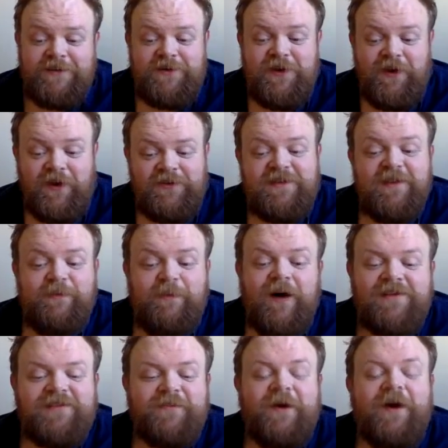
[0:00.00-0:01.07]
till she got to the
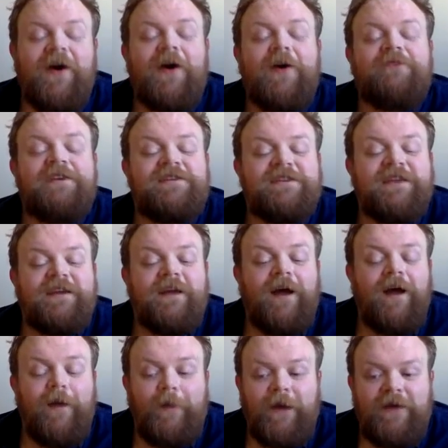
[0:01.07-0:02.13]
part about her
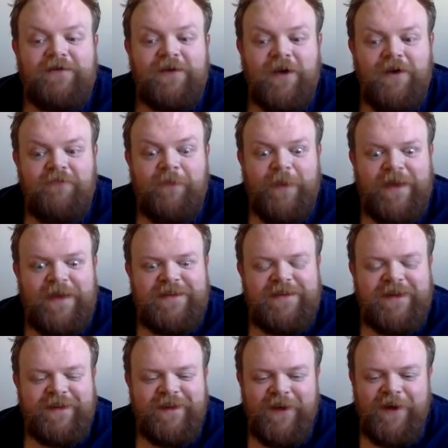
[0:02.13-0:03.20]

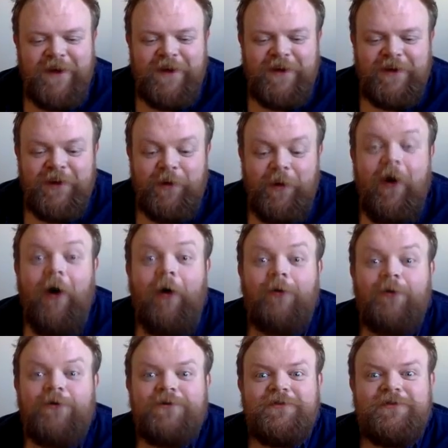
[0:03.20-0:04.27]
repeating, "You are
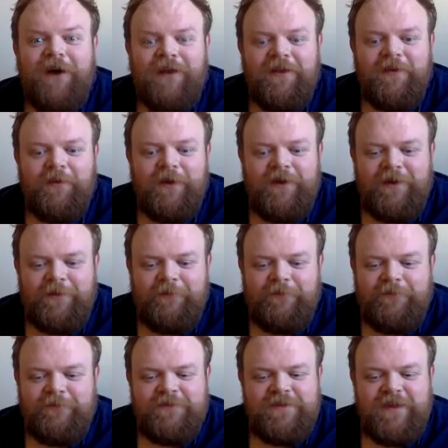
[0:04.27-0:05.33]
old, Father William,"
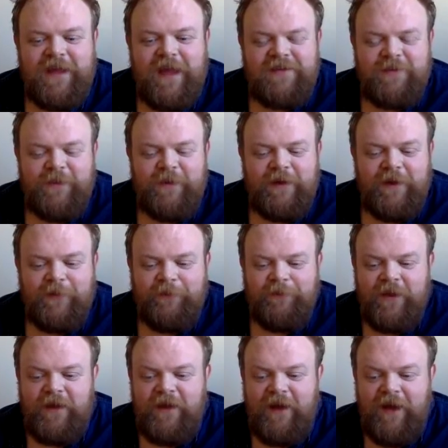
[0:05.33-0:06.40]
to the caterpillar,
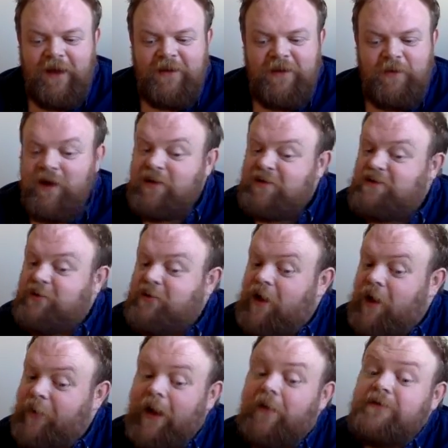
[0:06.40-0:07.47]
and the words all
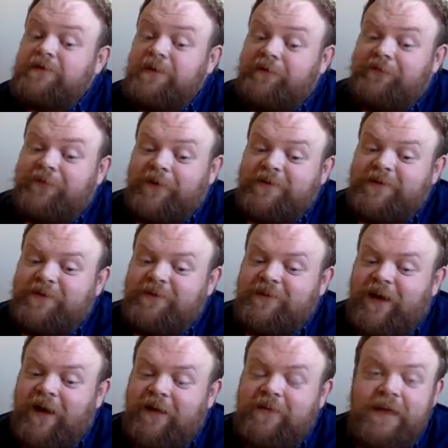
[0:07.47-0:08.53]
coming out different.
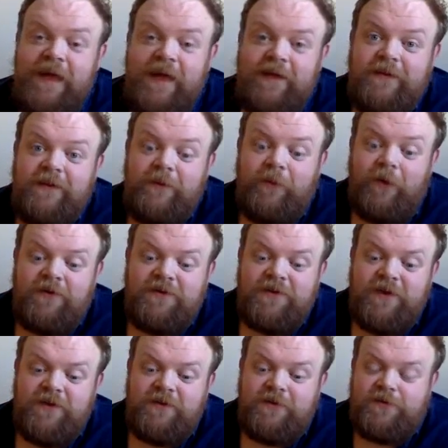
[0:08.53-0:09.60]
And then the Mock
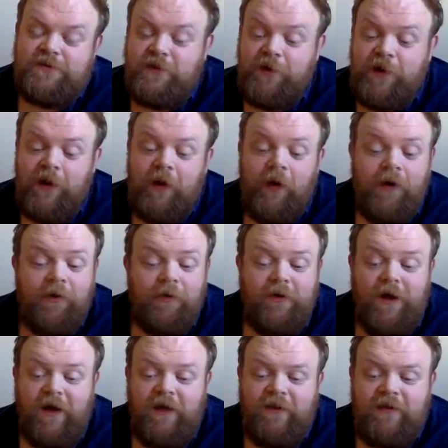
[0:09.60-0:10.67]
Turtle drew a long
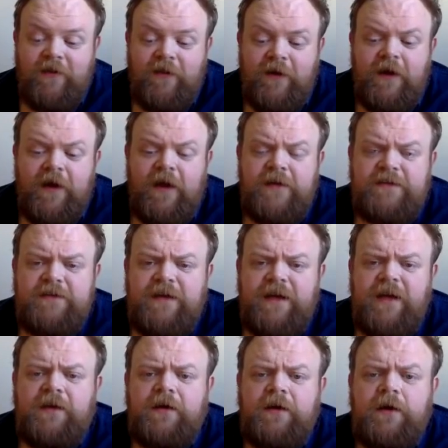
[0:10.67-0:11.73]
breath and
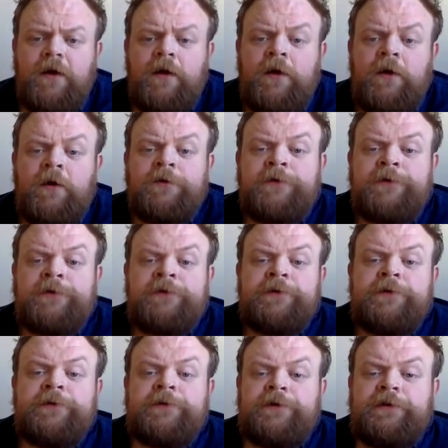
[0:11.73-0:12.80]
said,
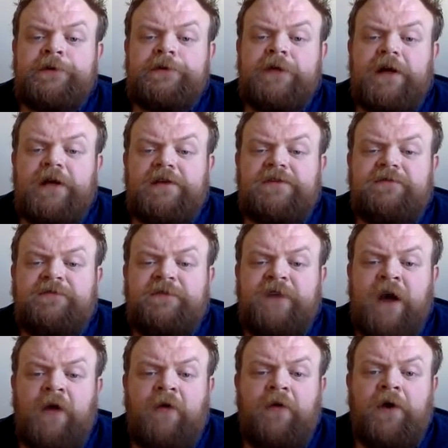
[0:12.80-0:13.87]
"That's
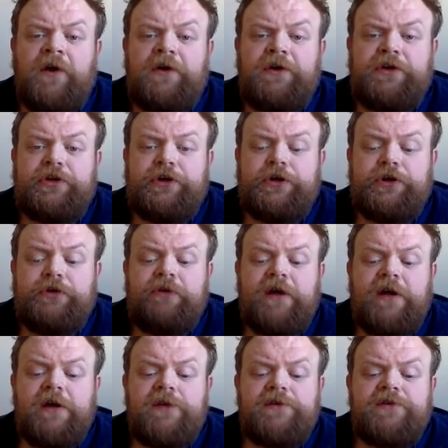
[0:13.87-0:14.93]
very
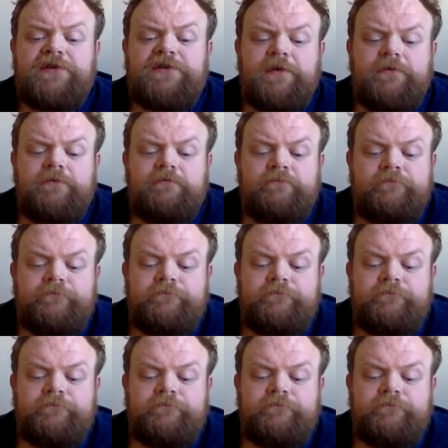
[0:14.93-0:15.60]
curious."